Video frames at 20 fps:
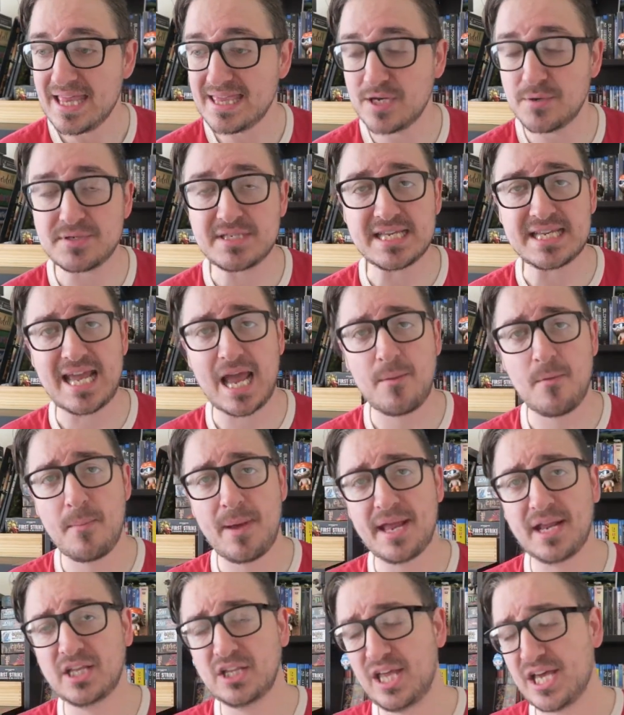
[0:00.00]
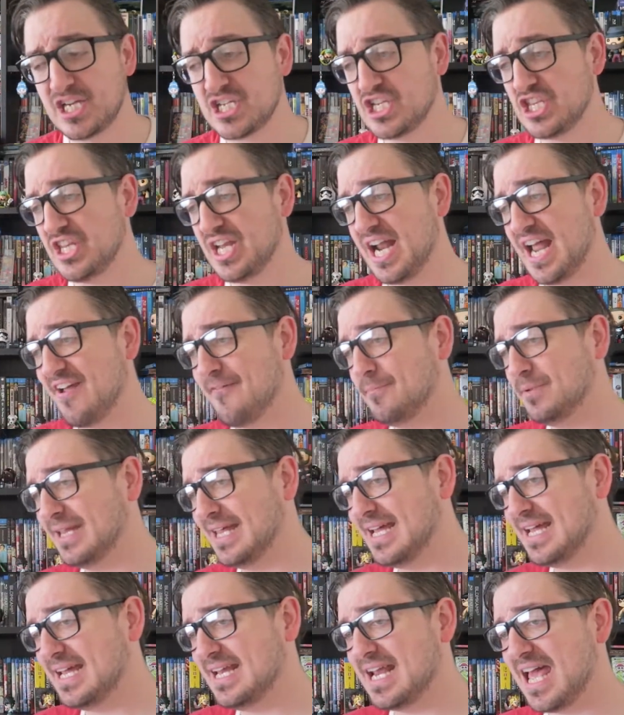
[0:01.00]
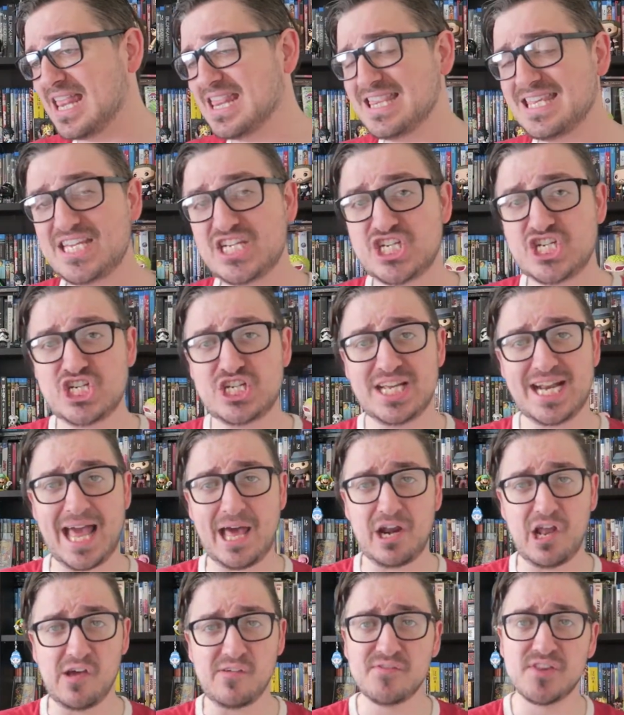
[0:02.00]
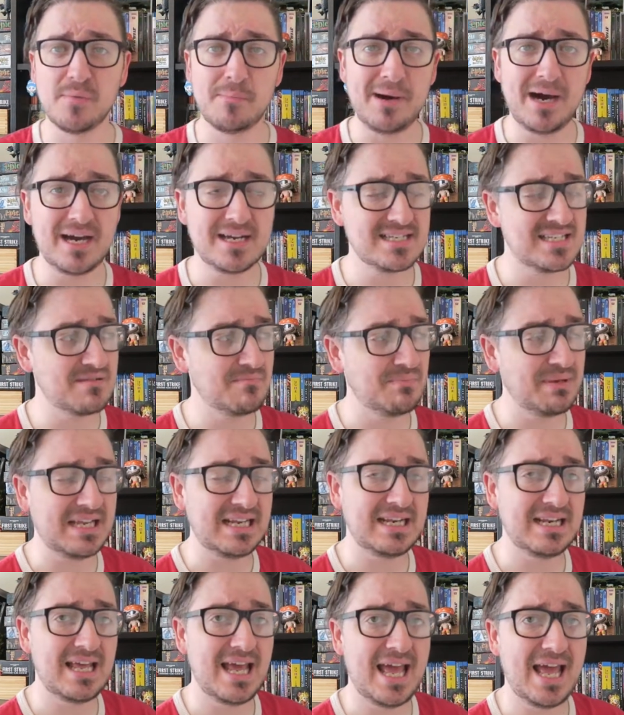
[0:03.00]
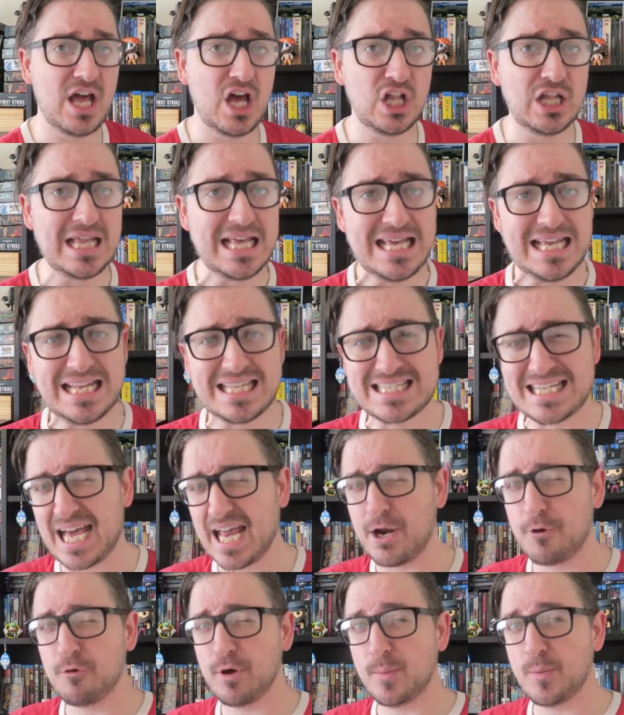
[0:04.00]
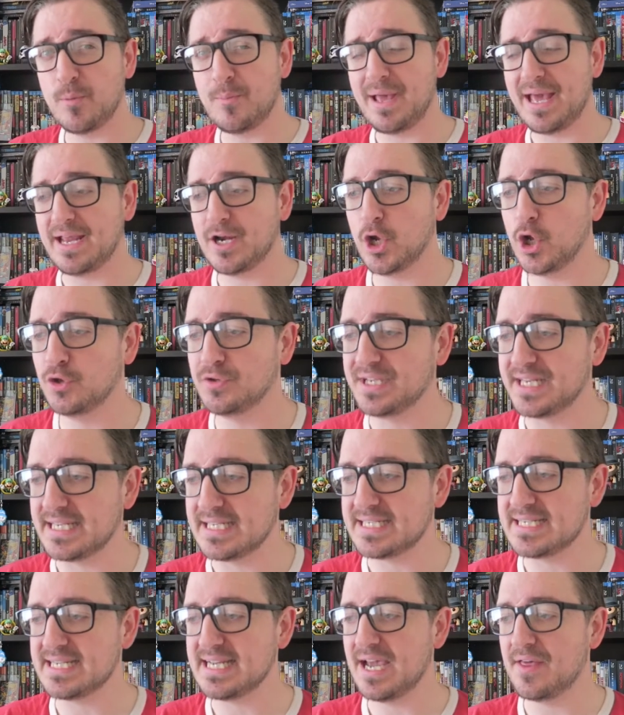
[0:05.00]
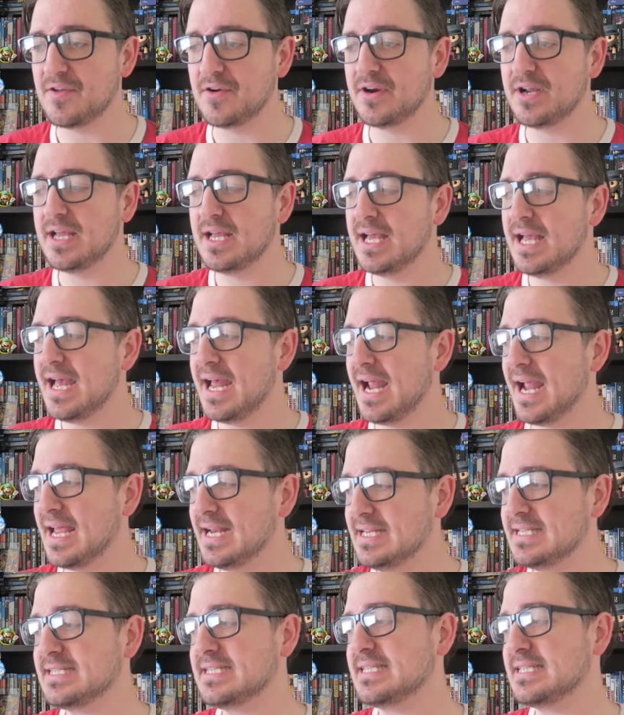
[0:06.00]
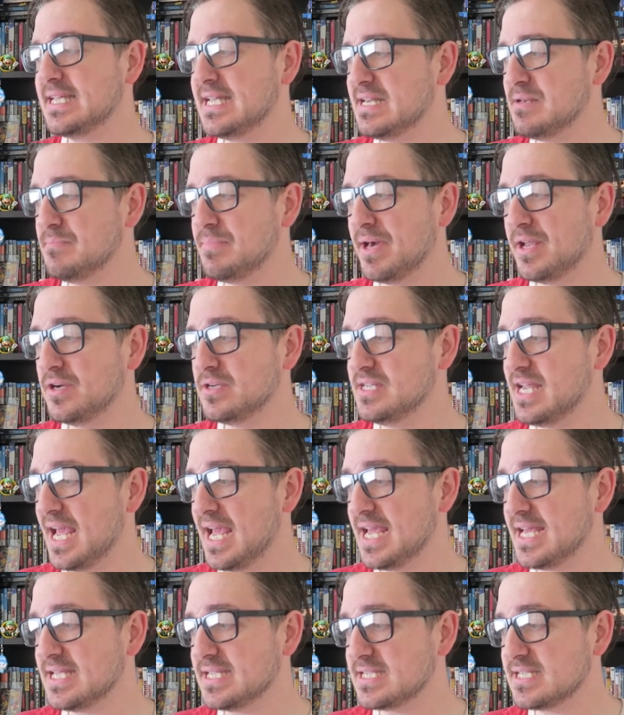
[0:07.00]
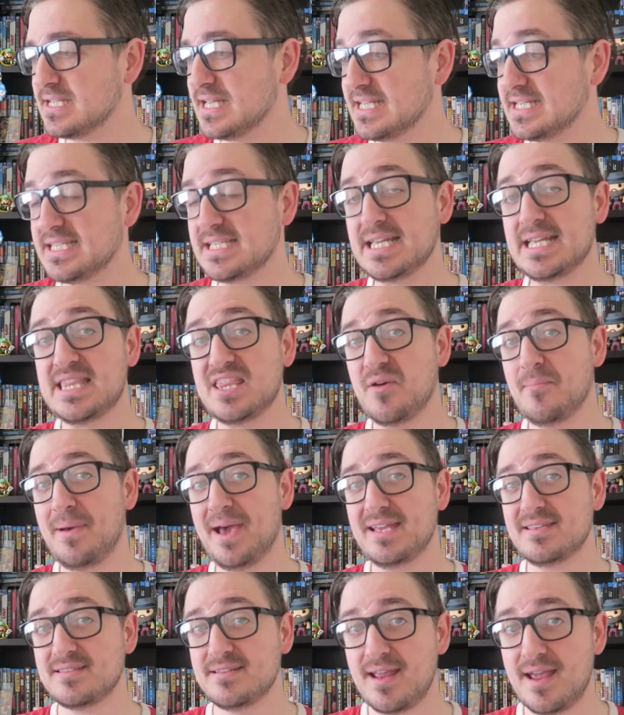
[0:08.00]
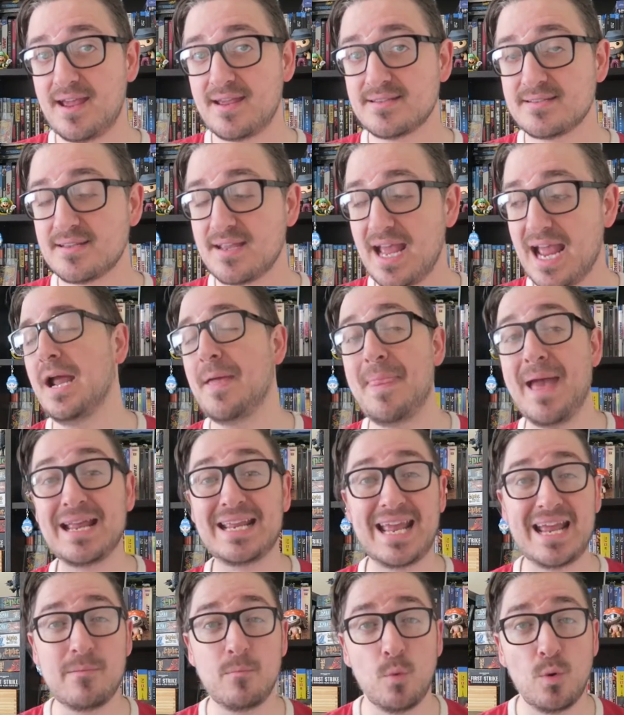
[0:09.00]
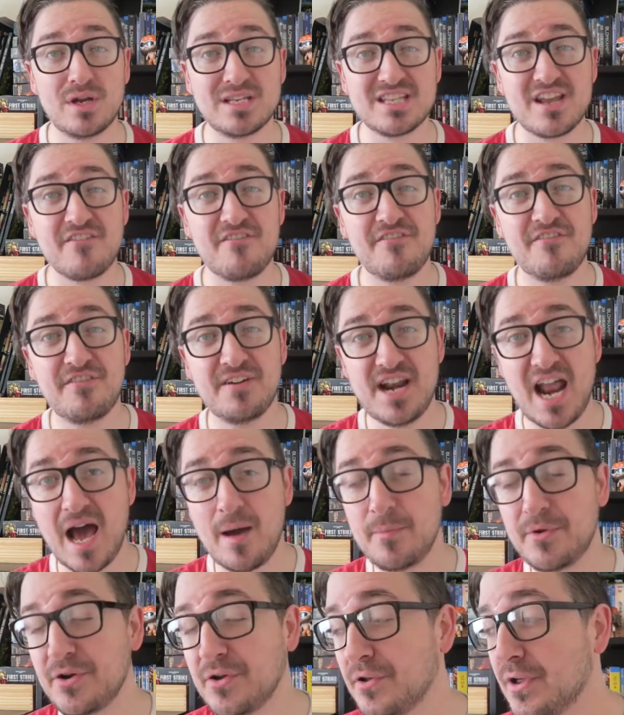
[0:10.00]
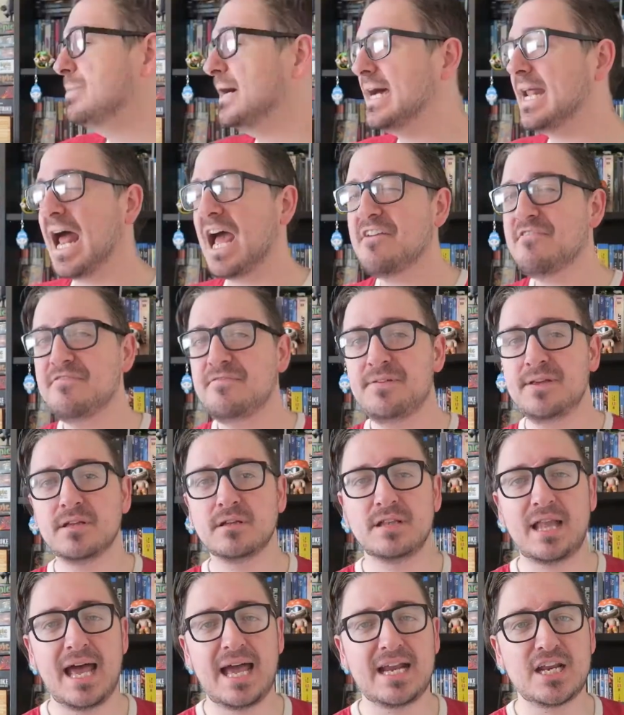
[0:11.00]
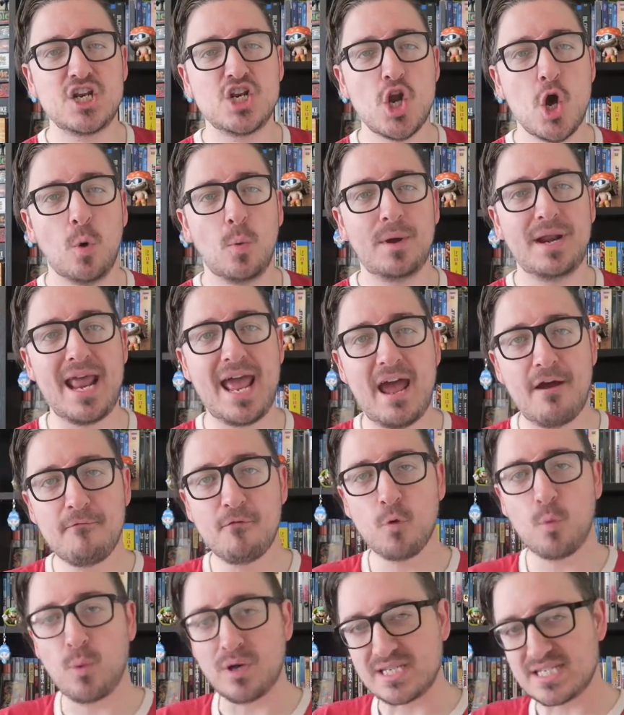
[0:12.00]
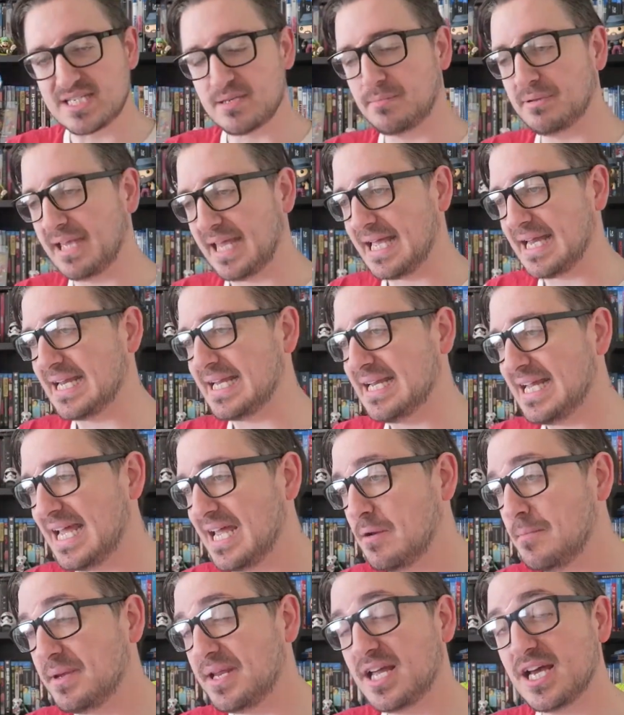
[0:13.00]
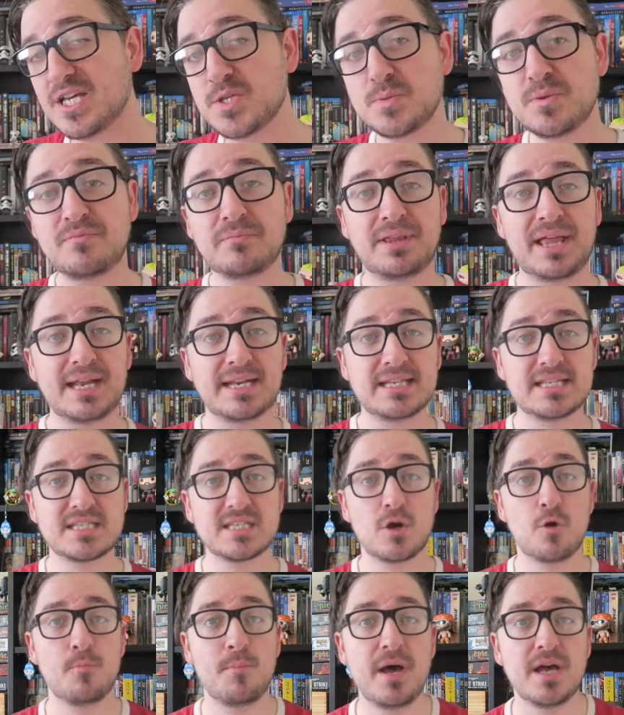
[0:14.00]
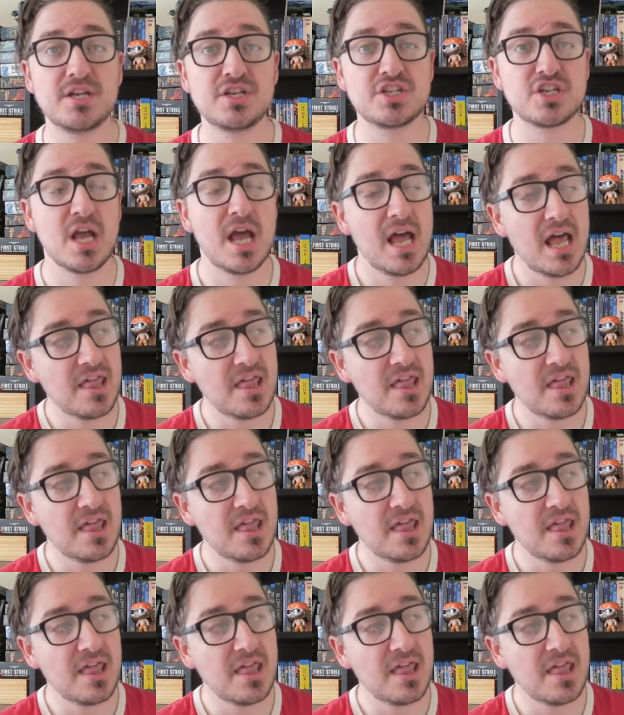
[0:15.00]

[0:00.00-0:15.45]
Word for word: There was a game in my collection that I have played the shit out of. The box is beaten to hell. It's got a rubber band holding it together and it's seen better days. It's seen the best days. And that game was phenomenal. But I feel like no one ever wants to play it again because we played it so much.